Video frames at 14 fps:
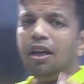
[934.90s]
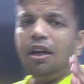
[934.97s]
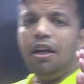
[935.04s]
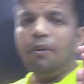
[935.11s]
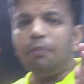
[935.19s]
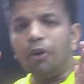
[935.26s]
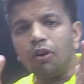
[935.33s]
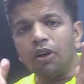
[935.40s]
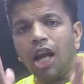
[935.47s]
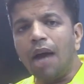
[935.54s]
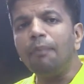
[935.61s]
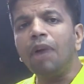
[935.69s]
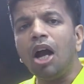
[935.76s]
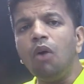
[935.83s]

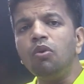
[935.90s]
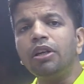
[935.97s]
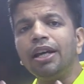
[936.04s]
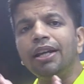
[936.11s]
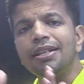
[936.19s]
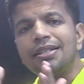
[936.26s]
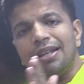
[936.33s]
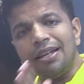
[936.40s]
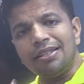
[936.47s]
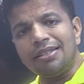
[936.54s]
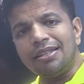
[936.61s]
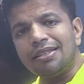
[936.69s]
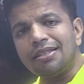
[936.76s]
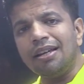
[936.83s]
Program counter is a
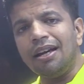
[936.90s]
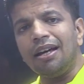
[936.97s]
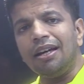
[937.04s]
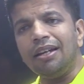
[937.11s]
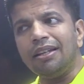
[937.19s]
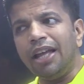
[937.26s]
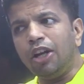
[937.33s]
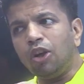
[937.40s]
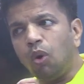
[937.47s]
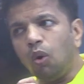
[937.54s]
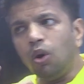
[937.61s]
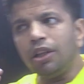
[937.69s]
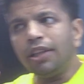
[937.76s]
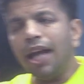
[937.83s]
register that
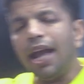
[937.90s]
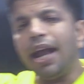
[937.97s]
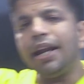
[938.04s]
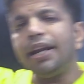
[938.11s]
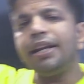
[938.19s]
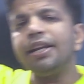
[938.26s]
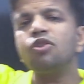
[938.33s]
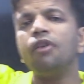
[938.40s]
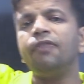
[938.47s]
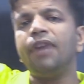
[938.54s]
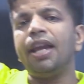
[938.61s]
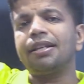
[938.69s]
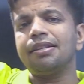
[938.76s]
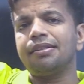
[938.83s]
holds the address of
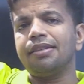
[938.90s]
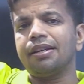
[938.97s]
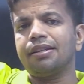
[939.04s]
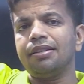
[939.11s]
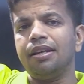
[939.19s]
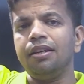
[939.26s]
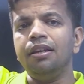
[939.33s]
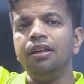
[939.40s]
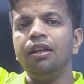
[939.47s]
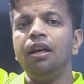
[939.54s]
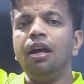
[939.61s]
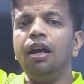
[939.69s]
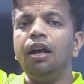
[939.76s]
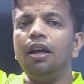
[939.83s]
next instruction.
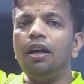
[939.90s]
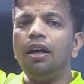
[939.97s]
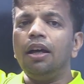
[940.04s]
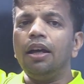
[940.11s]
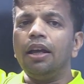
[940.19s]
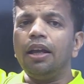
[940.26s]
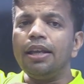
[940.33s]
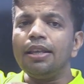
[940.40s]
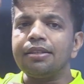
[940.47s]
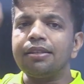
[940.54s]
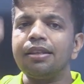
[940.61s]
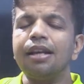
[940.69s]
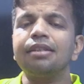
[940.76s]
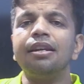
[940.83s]

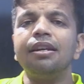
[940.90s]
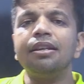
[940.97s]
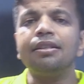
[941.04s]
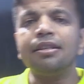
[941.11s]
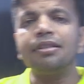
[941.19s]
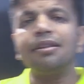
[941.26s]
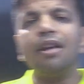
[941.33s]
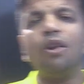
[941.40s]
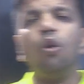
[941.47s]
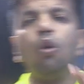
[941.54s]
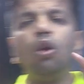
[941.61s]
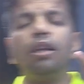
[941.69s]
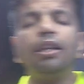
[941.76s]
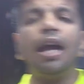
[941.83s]
Instruction register
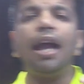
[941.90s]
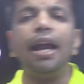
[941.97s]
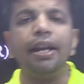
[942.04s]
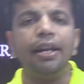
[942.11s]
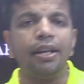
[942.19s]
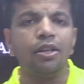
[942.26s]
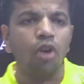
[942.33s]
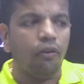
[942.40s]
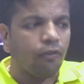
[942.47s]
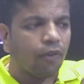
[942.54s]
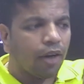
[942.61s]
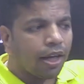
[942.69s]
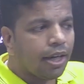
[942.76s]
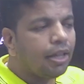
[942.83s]
holds the address of
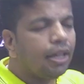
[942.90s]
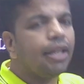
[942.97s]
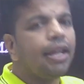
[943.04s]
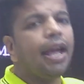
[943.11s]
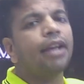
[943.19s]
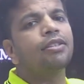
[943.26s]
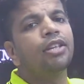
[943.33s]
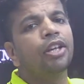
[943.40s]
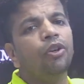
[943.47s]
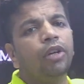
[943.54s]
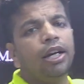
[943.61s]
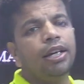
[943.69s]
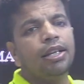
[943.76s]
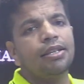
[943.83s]
currently
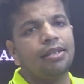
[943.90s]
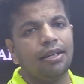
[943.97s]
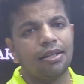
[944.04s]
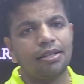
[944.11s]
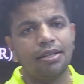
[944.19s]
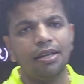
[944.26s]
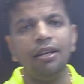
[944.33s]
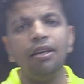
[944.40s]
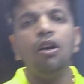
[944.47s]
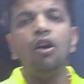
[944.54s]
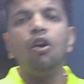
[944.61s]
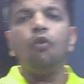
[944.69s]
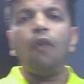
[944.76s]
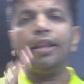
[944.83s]
executed instruction,
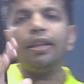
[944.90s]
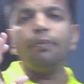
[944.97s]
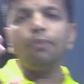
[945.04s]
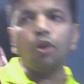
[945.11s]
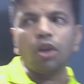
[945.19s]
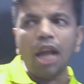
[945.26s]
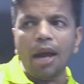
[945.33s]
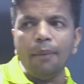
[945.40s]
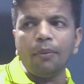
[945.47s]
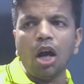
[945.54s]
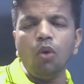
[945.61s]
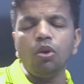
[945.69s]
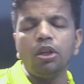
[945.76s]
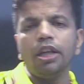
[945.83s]
while the program
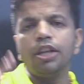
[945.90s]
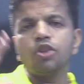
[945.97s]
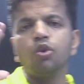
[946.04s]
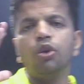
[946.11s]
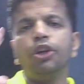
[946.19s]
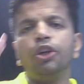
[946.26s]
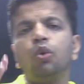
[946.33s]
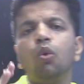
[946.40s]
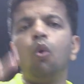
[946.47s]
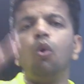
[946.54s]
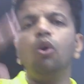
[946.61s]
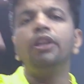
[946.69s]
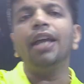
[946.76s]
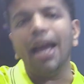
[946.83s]
counter is going to
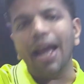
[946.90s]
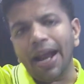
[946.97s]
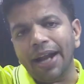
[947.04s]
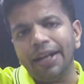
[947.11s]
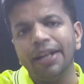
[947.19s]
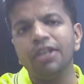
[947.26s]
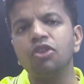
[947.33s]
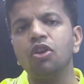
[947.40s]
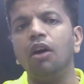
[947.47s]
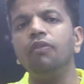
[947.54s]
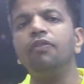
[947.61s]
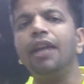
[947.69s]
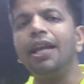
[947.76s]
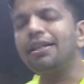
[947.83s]
hold the address
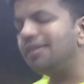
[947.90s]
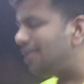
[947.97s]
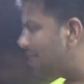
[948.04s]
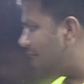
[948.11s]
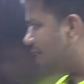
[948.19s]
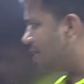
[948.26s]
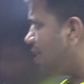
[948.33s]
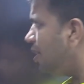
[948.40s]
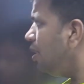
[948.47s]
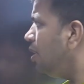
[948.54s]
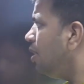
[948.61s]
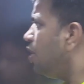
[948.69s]
of next instruction.